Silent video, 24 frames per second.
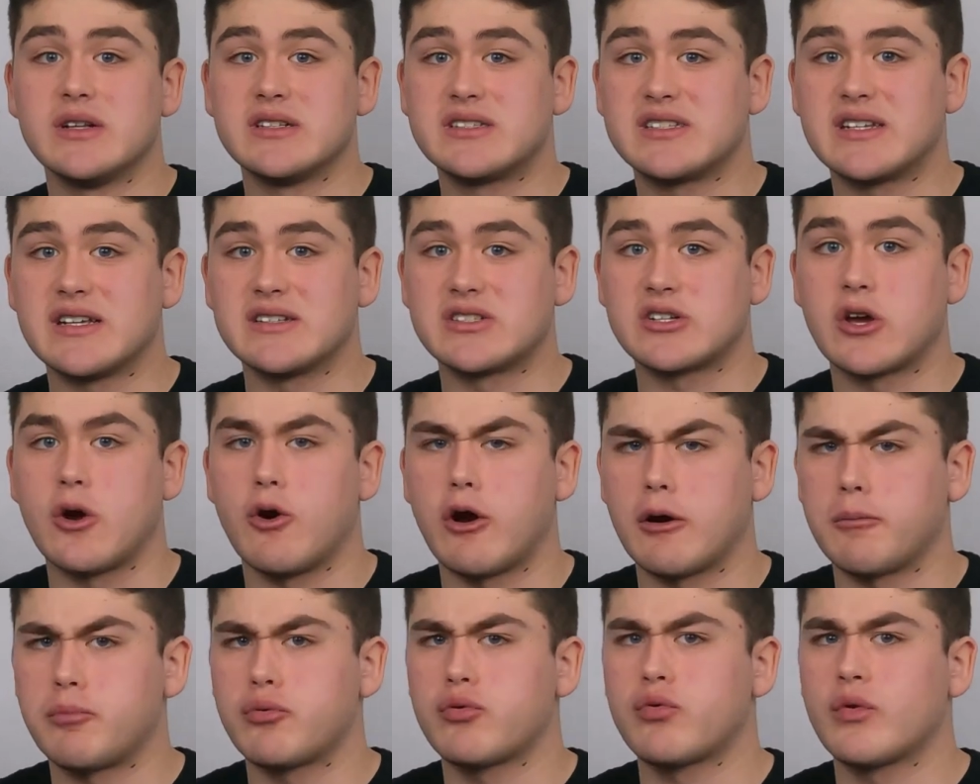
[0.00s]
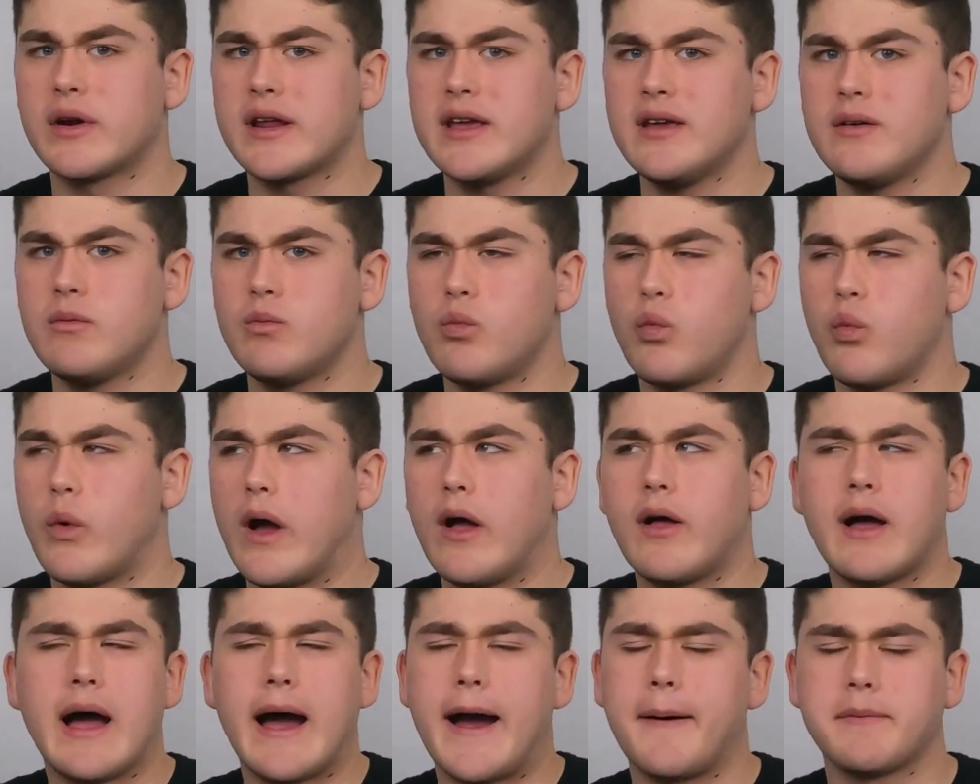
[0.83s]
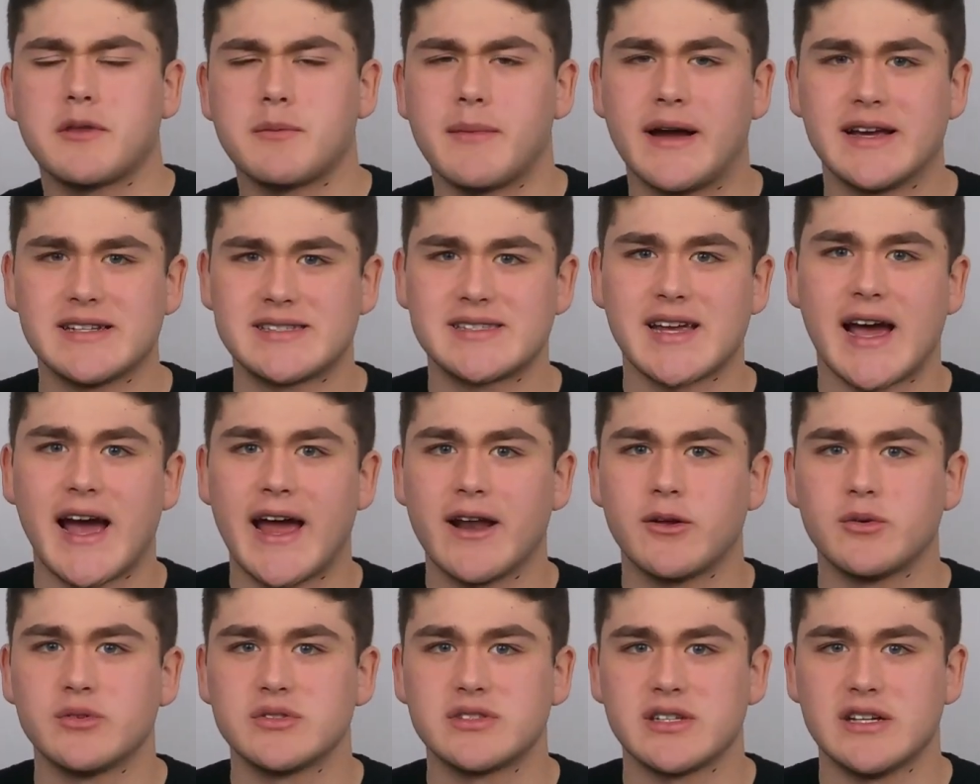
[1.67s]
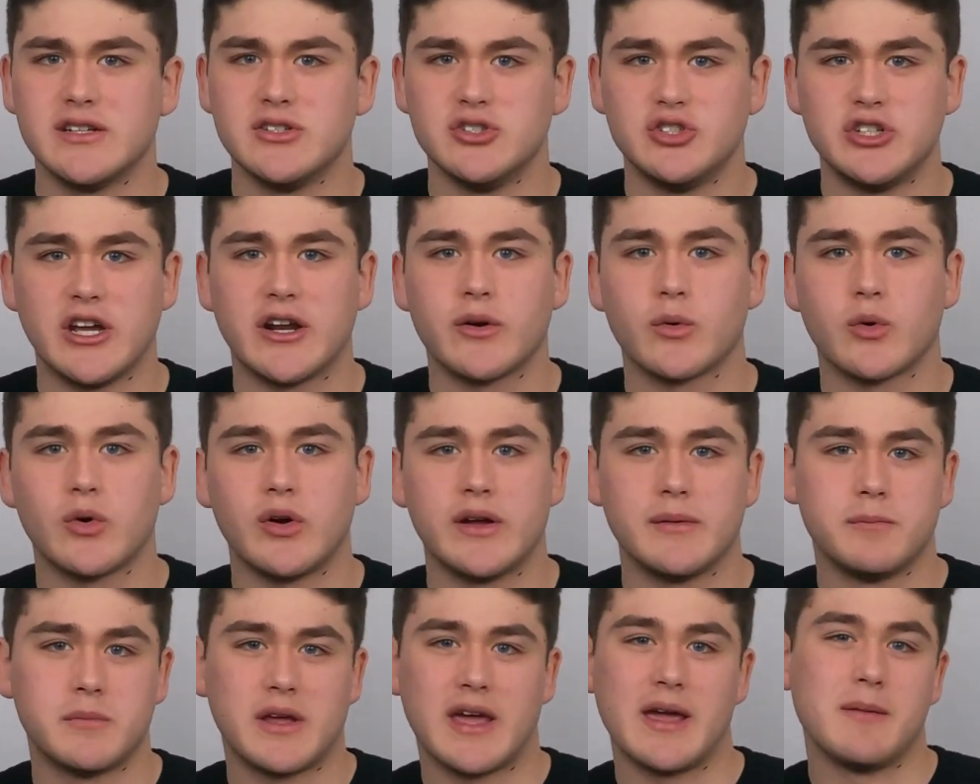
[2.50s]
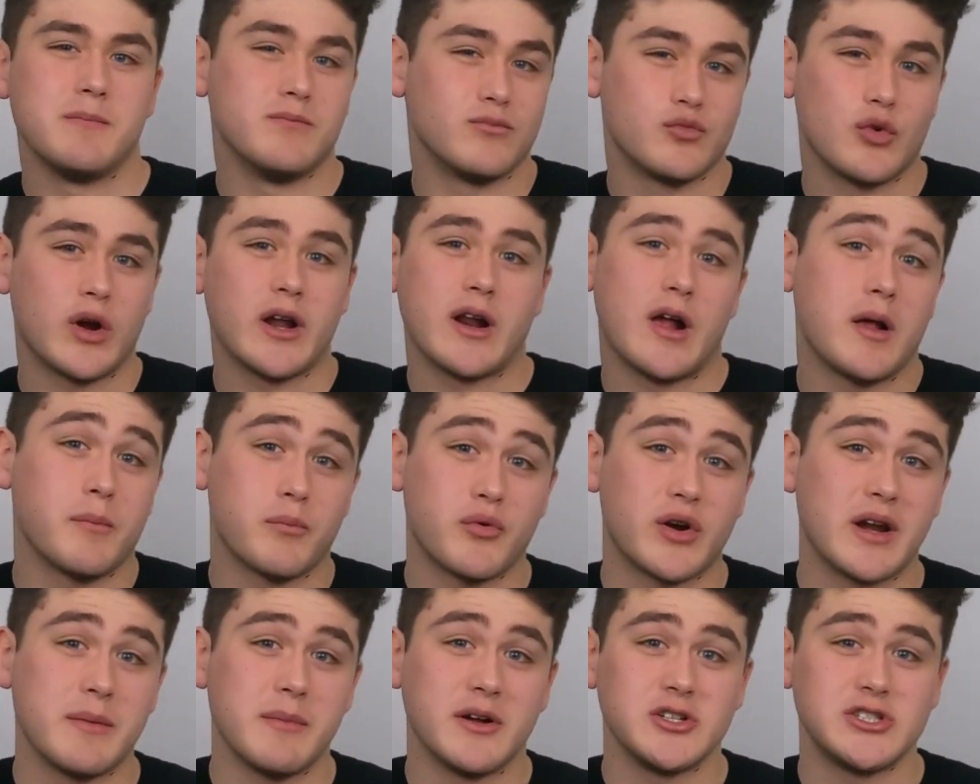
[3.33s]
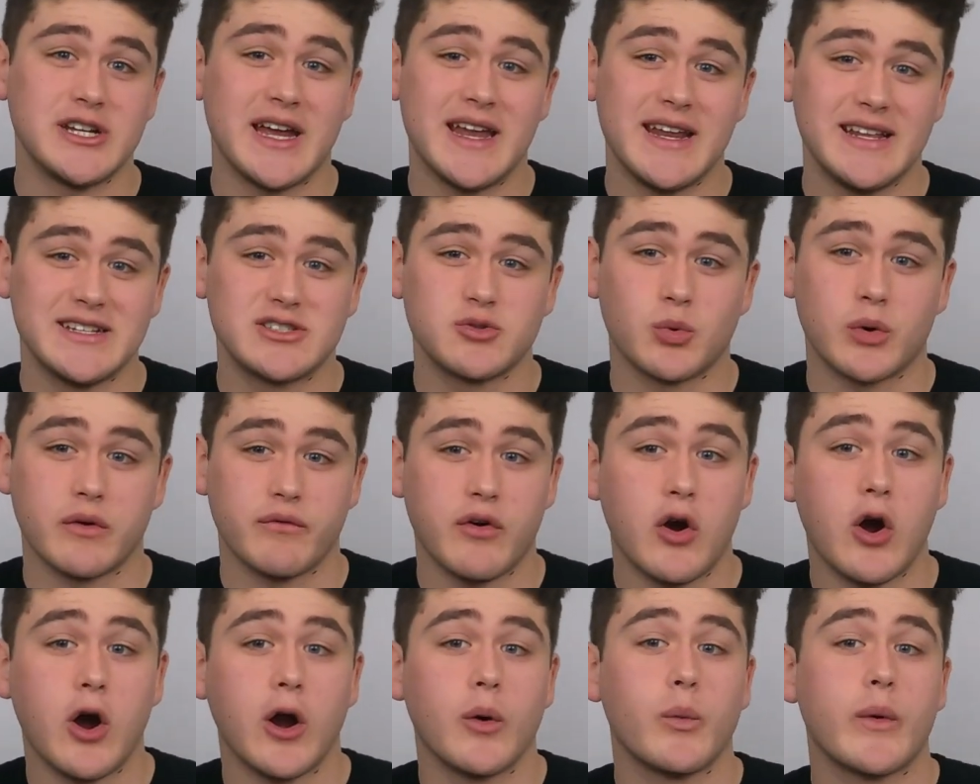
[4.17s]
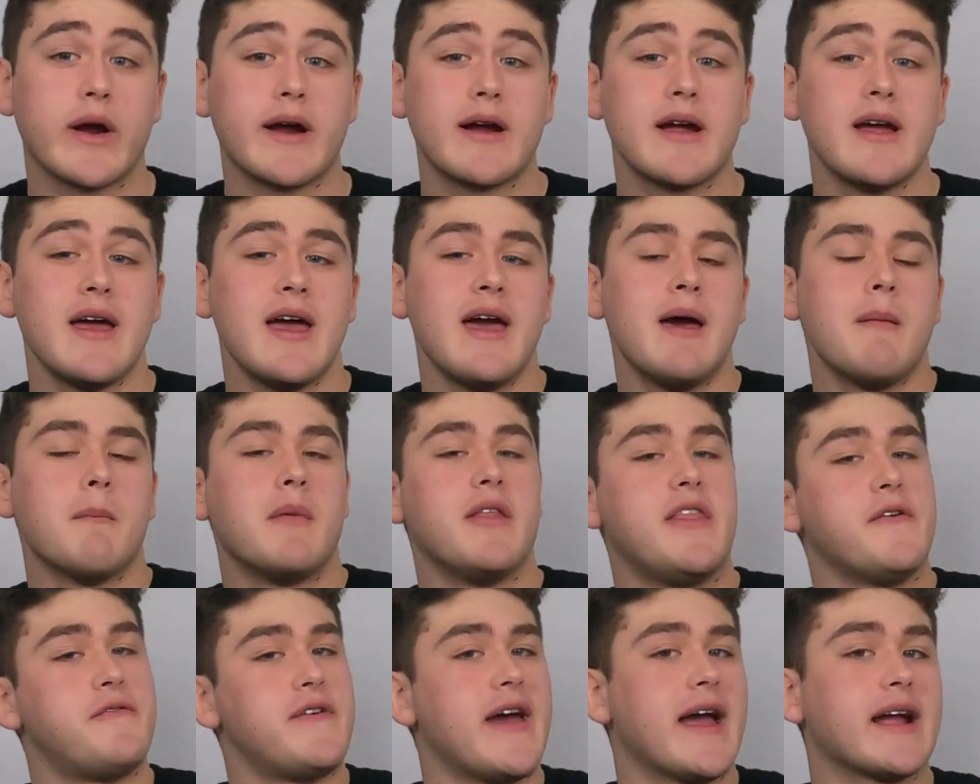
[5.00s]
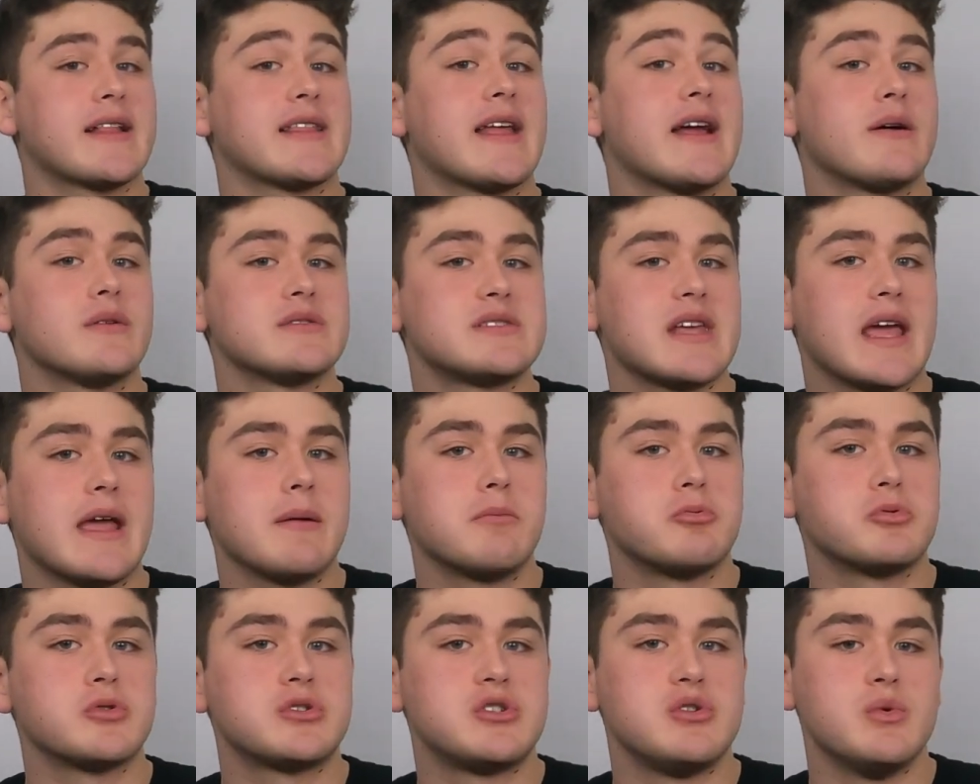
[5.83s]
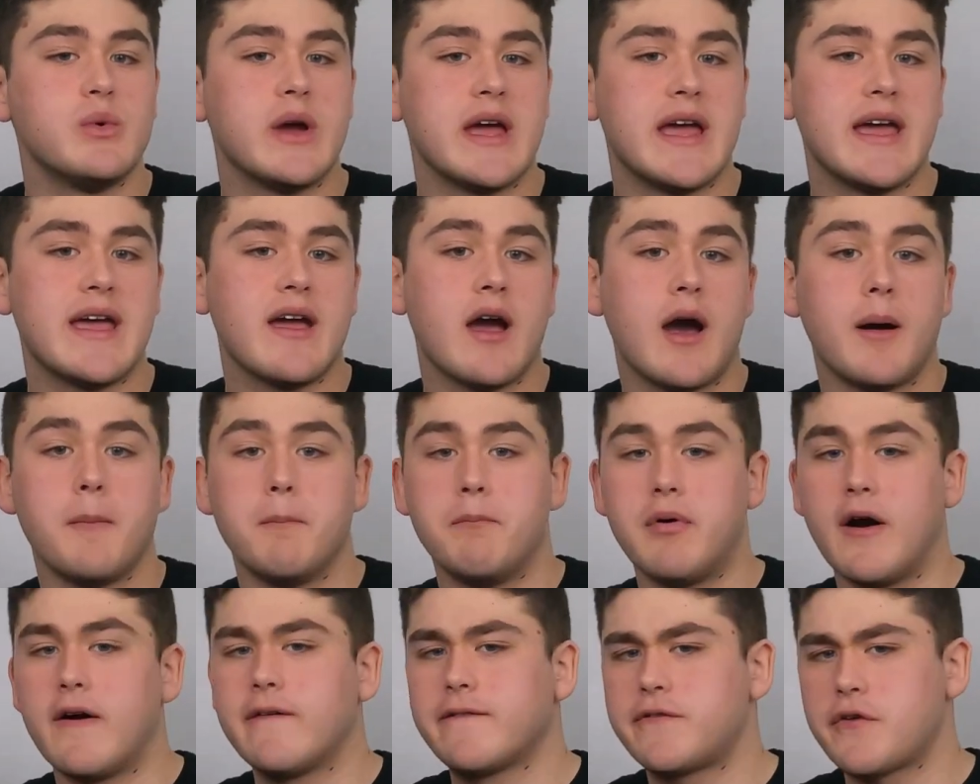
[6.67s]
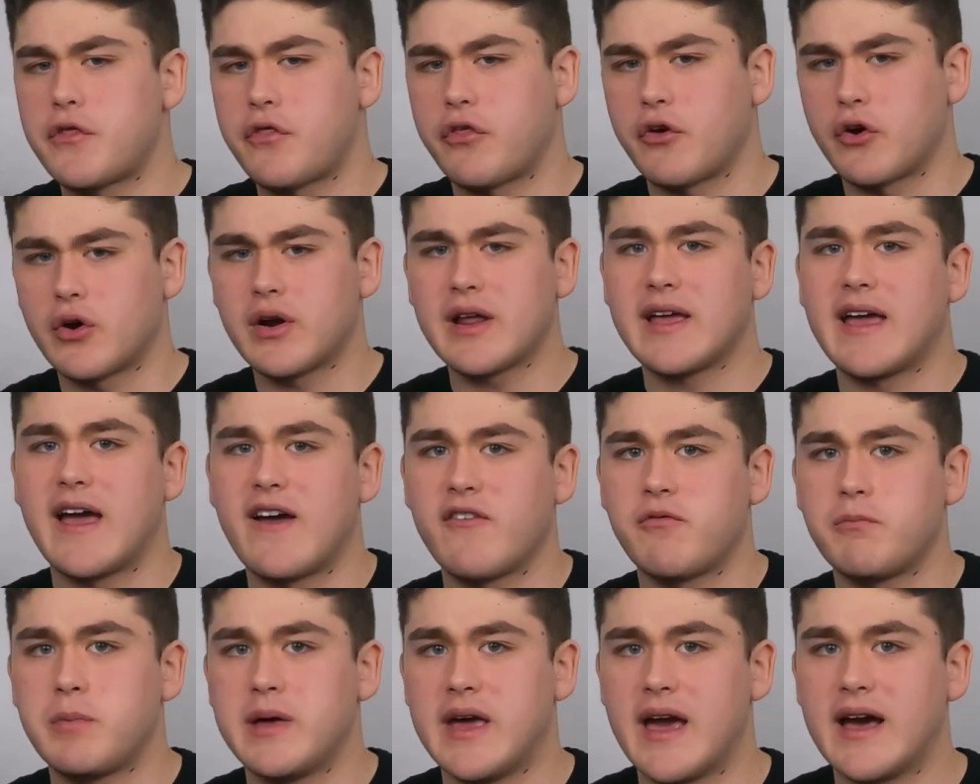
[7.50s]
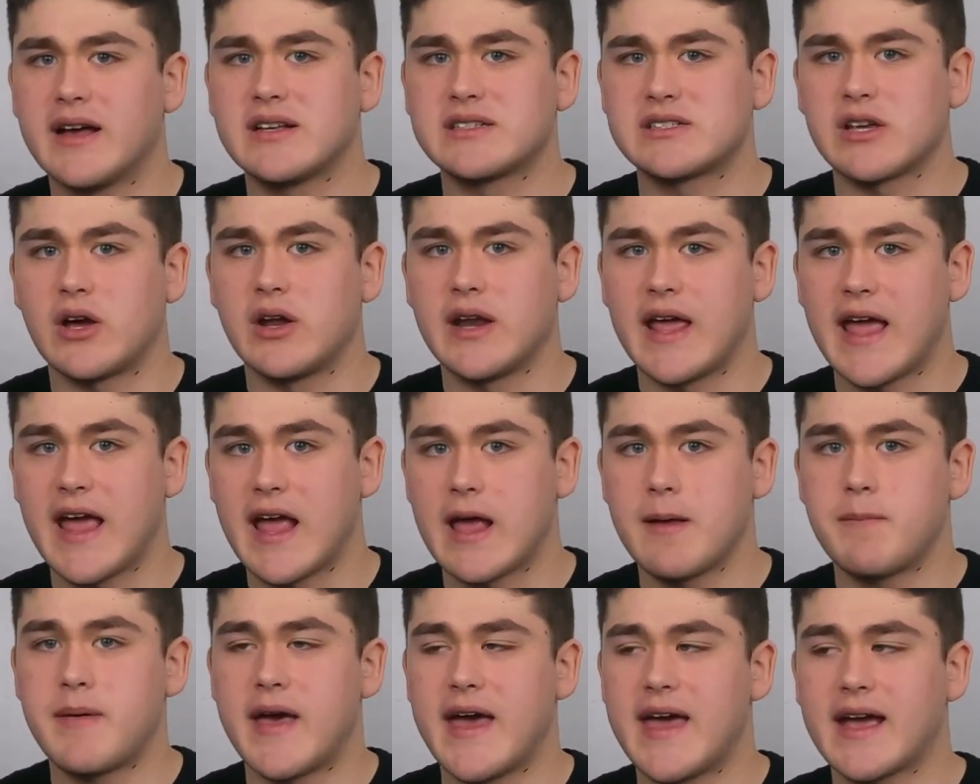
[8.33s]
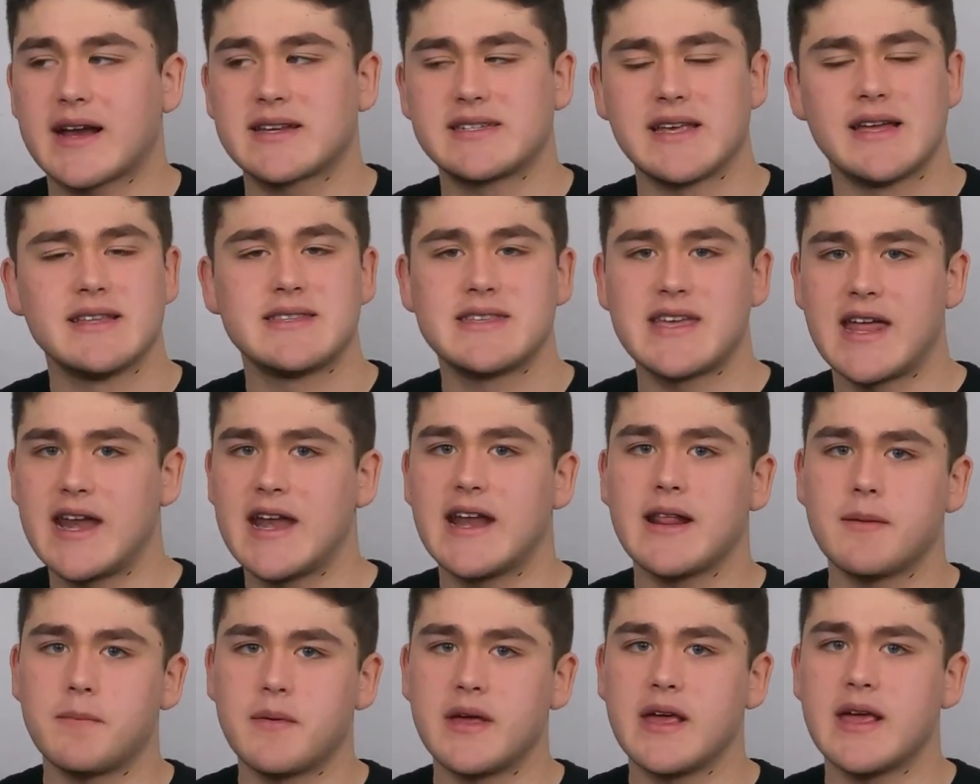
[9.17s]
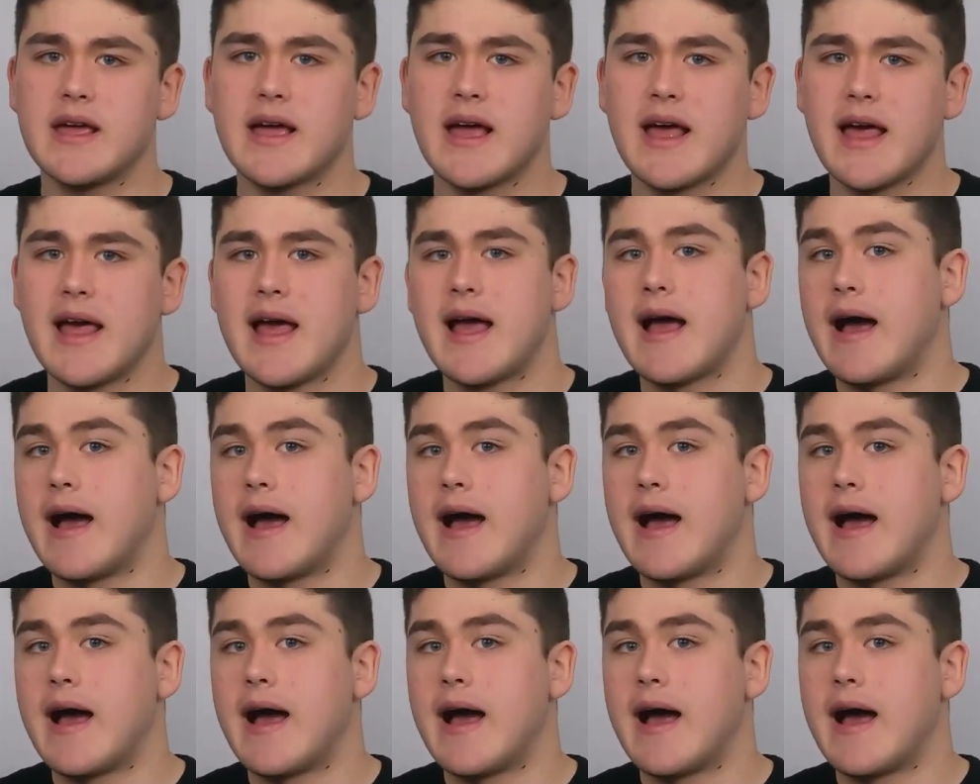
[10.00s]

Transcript: and CSGO are pretty well optimized titles in general and can run on pretty much any sort of hardware, but the fact that I was able to hit above 30 FPS on Apex at 1080p,